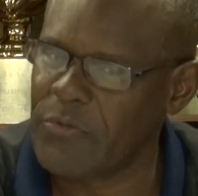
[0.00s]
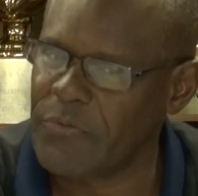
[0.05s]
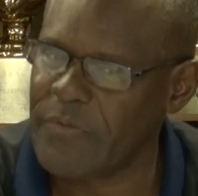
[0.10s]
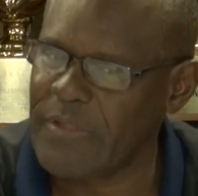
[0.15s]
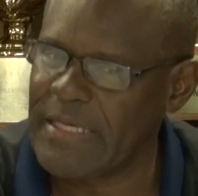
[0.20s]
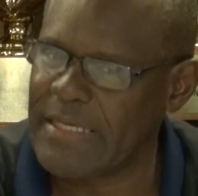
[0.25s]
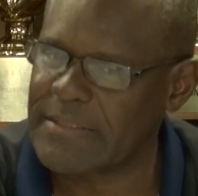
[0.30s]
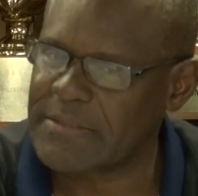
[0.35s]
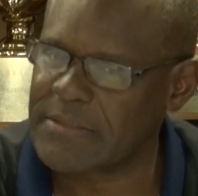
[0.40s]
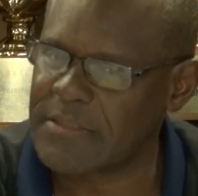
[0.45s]

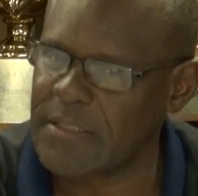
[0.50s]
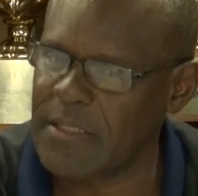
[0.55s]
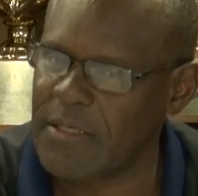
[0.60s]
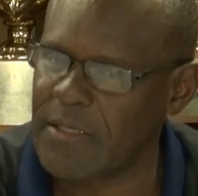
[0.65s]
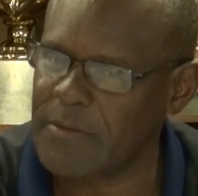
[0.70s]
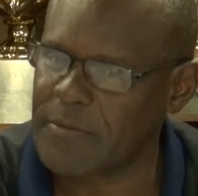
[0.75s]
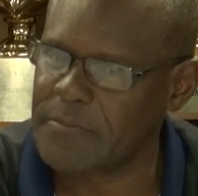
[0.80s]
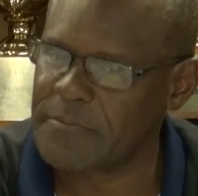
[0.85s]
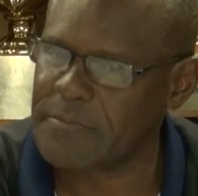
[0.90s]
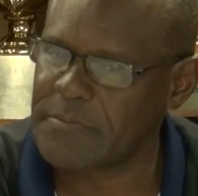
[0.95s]

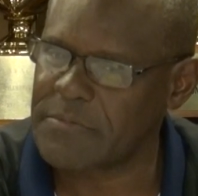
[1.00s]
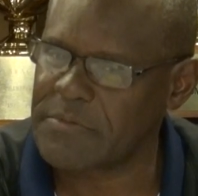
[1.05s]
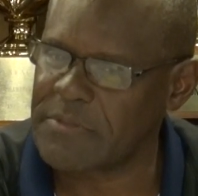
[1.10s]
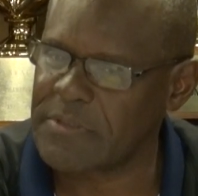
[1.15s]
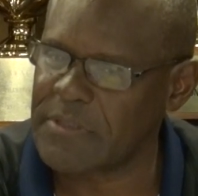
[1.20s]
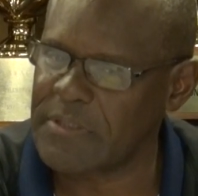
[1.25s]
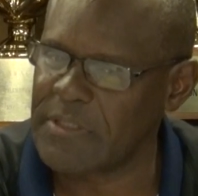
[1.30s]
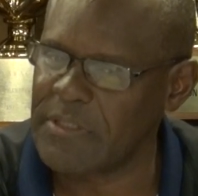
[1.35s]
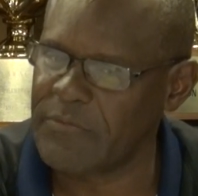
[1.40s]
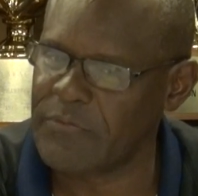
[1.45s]
that
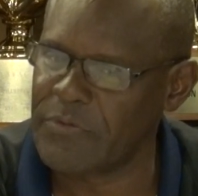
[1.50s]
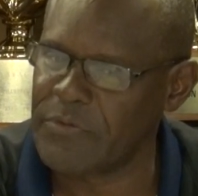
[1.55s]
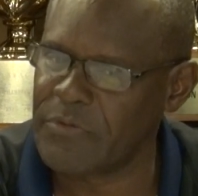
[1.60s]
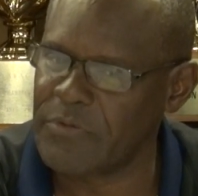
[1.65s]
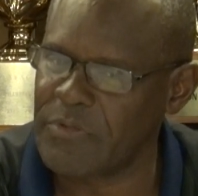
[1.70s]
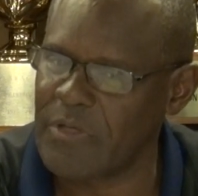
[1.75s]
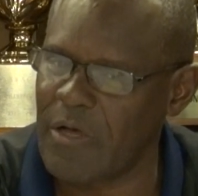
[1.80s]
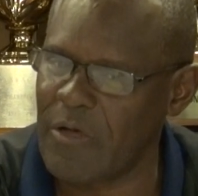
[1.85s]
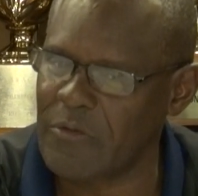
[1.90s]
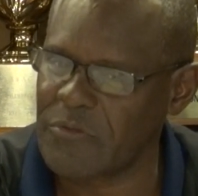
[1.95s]
even
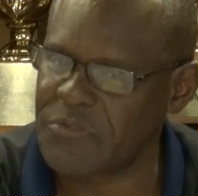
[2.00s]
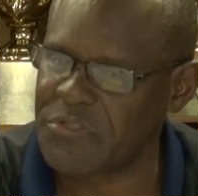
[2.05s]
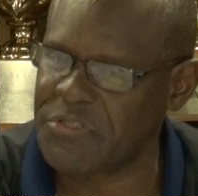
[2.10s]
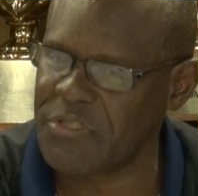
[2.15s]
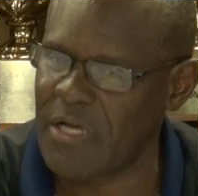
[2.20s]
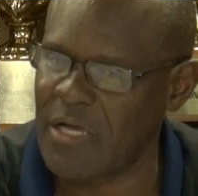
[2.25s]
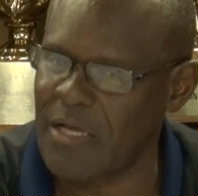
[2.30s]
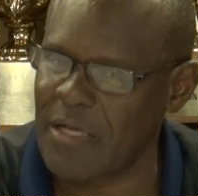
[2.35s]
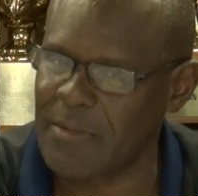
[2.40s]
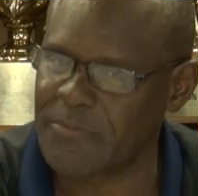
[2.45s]
y'all's
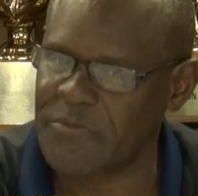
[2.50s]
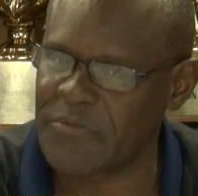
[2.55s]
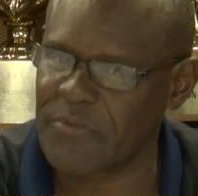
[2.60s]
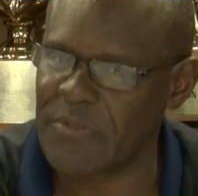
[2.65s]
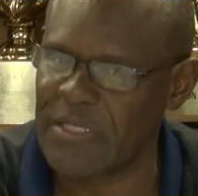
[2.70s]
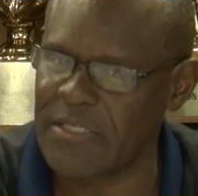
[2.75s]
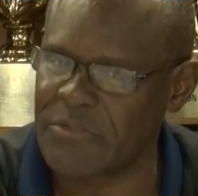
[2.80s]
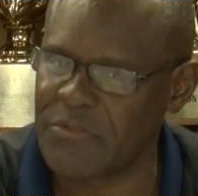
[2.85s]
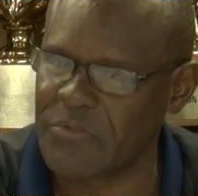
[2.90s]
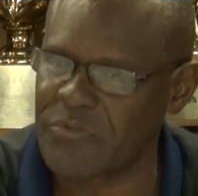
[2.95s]
jobs
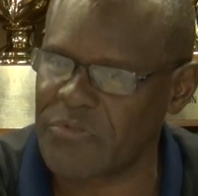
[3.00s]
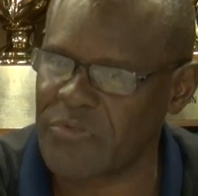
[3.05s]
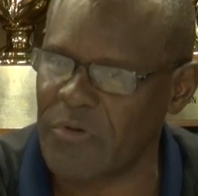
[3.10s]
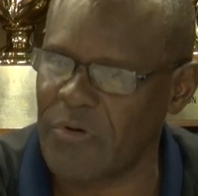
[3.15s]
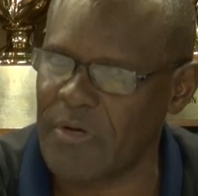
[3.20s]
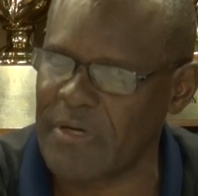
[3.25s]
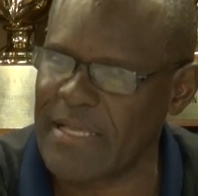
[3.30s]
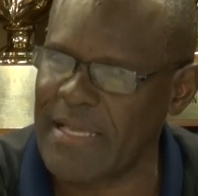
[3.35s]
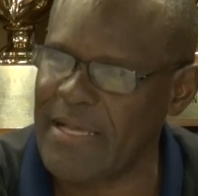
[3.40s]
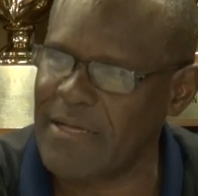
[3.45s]
as you
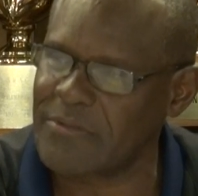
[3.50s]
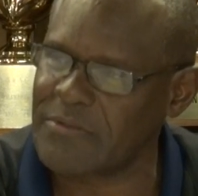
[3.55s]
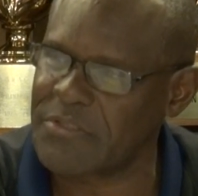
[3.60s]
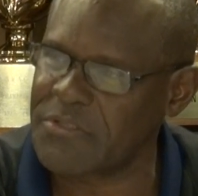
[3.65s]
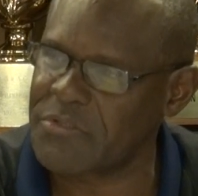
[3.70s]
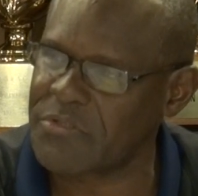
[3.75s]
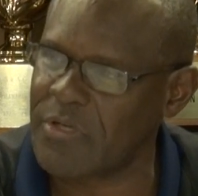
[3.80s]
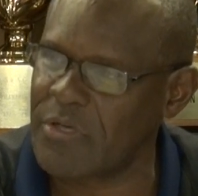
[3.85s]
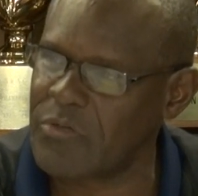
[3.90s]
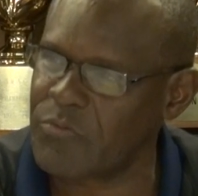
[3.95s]
start out
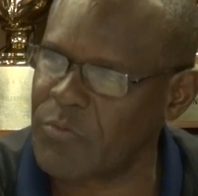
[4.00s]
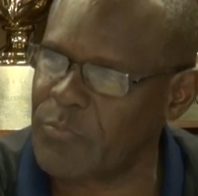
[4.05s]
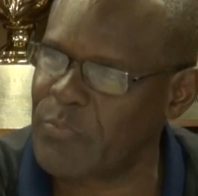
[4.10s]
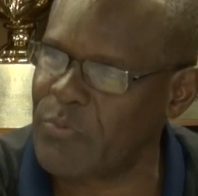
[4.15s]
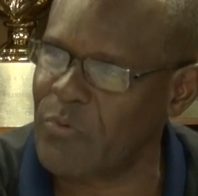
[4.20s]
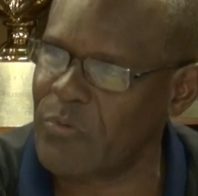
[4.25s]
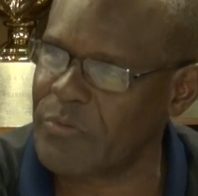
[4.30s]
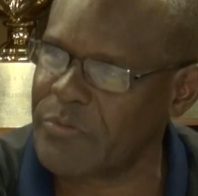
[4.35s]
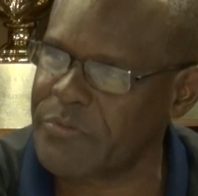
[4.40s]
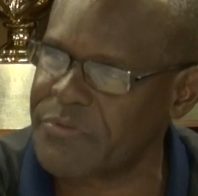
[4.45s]
as young
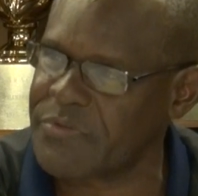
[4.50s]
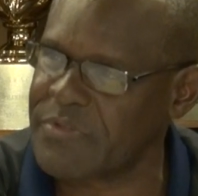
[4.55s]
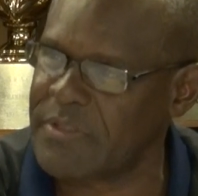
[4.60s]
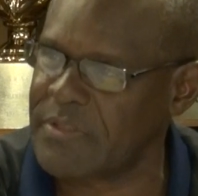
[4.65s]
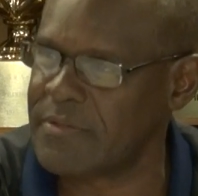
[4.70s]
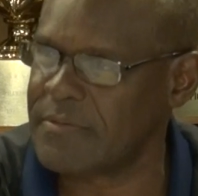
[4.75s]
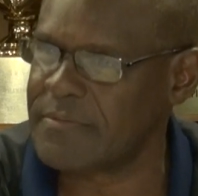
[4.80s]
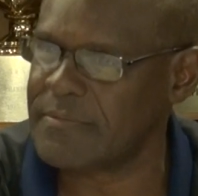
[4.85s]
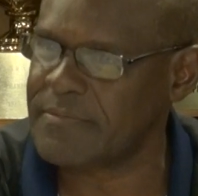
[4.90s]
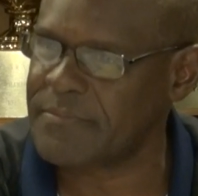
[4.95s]
reporters,
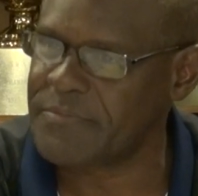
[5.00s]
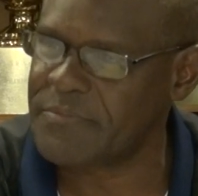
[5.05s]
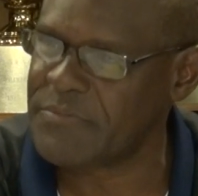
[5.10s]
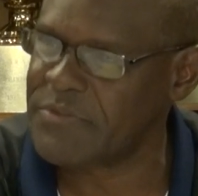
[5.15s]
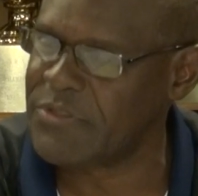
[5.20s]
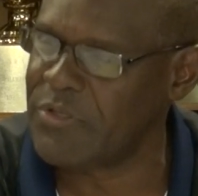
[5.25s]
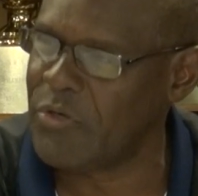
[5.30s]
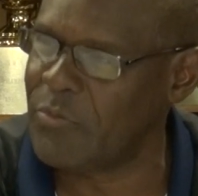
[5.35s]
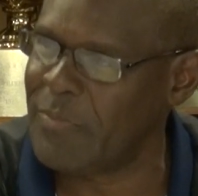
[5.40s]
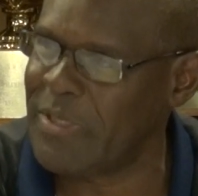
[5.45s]
and
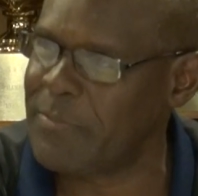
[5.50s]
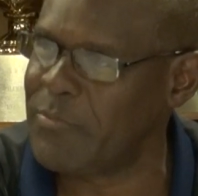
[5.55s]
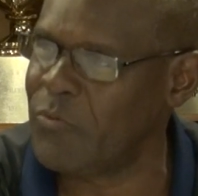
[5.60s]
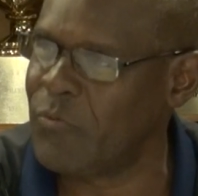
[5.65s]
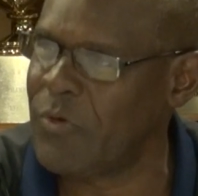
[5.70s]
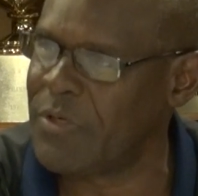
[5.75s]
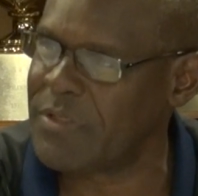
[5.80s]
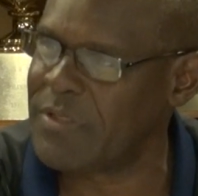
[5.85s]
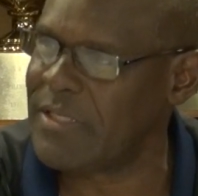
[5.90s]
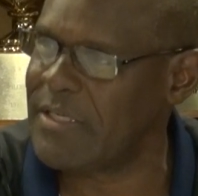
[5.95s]
maybe
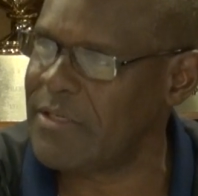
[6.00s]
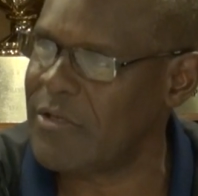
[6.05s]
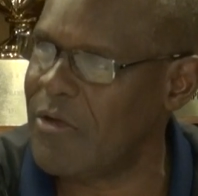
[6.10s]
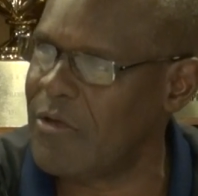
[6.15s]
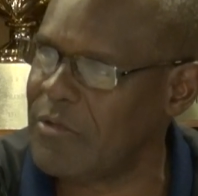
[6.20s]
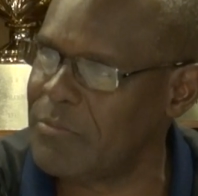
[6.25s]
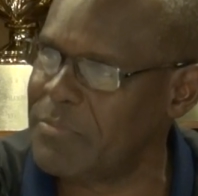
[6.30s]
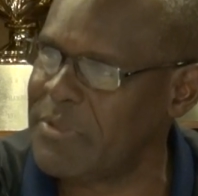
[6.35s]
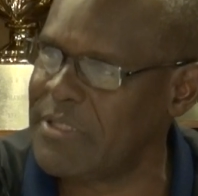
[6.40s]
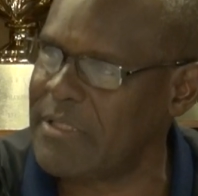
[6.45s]
one day
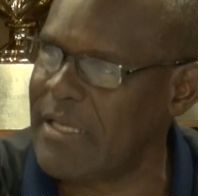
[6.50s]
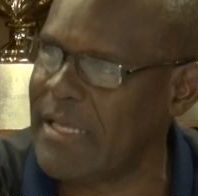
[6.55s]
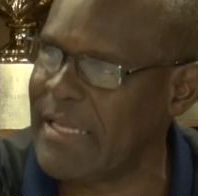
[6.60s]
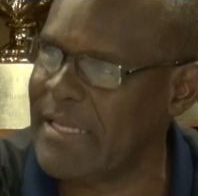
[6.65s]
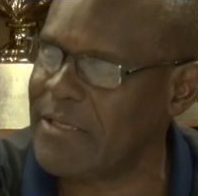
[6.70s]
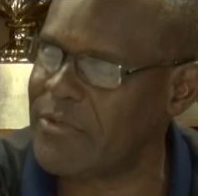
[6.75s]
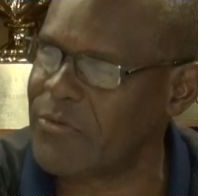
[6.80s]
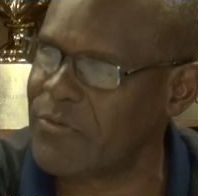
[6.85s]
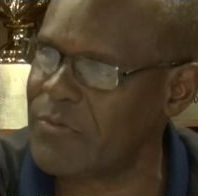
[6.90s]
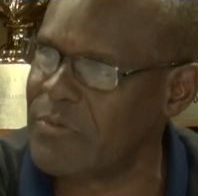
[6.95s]
y'all will be the
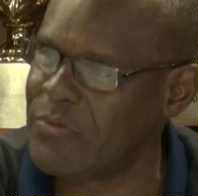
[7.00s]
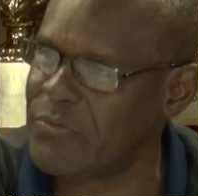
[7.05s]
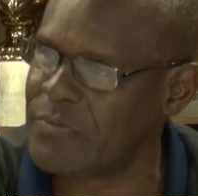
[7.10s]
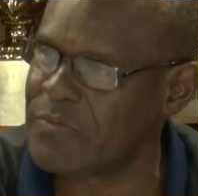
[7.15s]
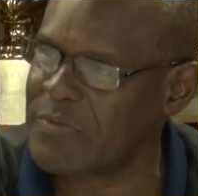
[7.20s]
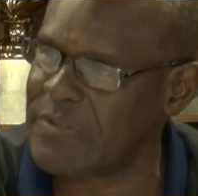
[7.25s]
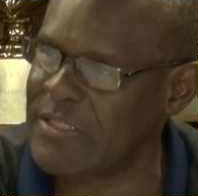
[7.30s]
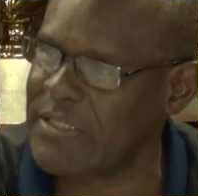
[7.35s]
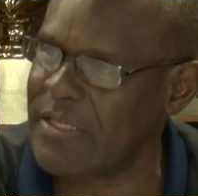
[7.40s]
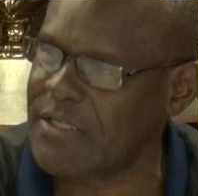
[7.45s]
anchor
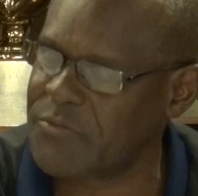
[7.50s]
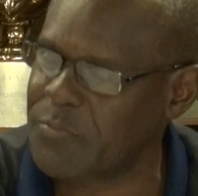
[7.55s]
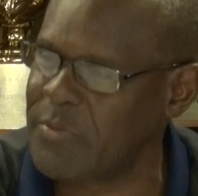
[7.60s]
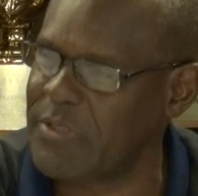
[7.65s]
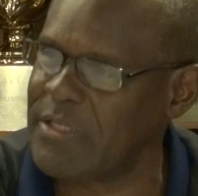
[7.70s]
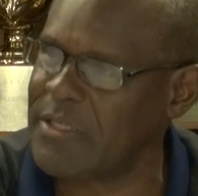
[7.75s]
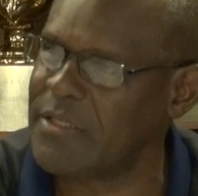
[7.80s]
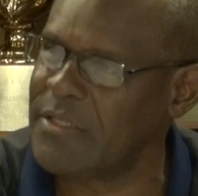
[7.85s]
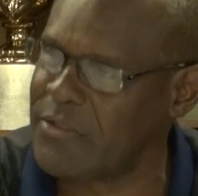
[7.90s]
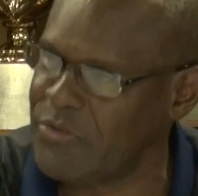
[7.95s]
on
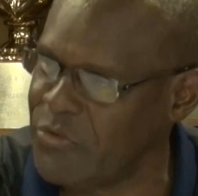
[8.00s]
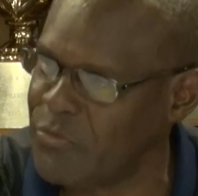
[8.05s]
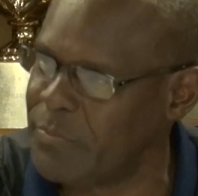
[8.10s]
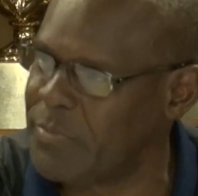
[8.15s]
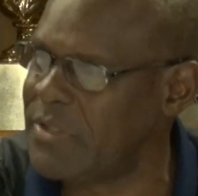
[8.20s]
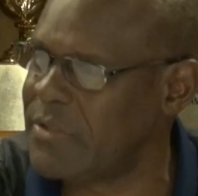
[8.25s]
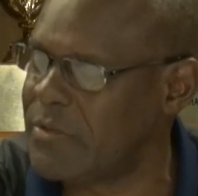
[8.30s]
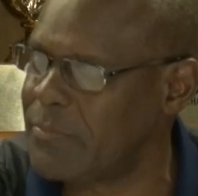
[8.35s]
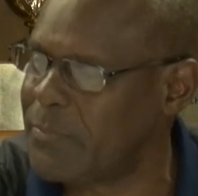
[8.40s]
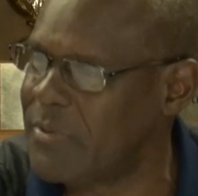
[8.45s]
ESPN and you'll
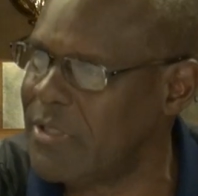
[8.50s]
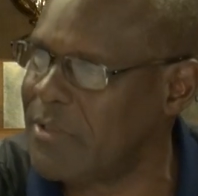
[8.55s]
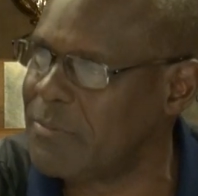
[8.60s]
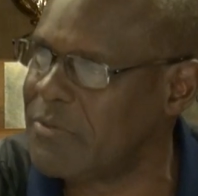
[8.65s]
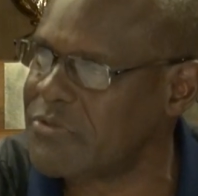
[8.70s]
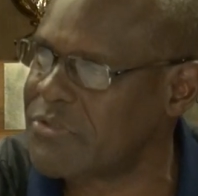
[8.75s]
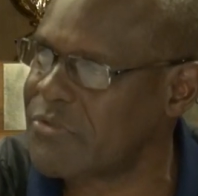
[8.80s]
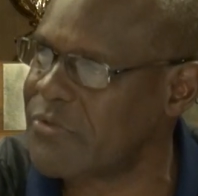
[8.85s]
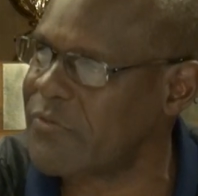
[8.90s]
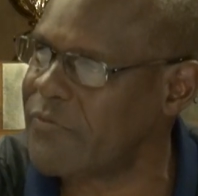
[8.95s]
be the
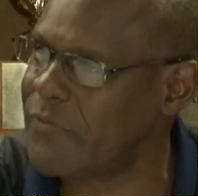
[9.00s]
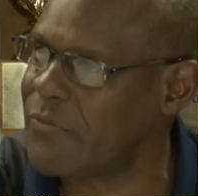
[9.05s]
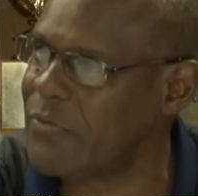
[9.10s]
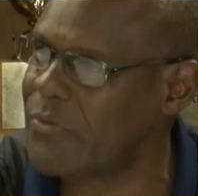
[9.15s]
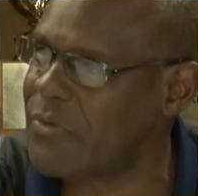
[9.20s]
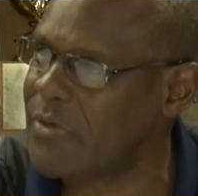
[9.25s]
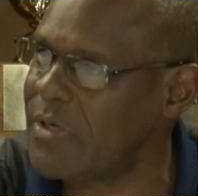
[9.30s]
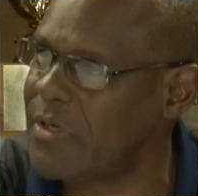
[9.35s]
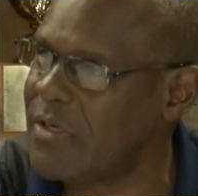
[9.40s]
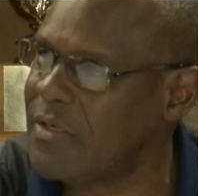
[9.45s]
publisher
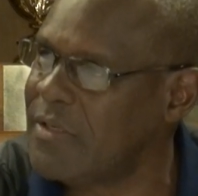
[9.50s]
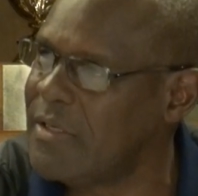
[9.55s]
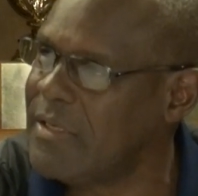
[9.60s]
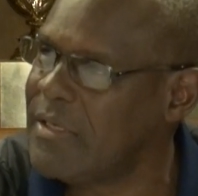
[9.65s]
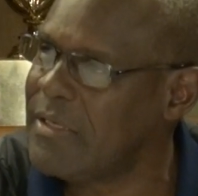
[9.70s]
for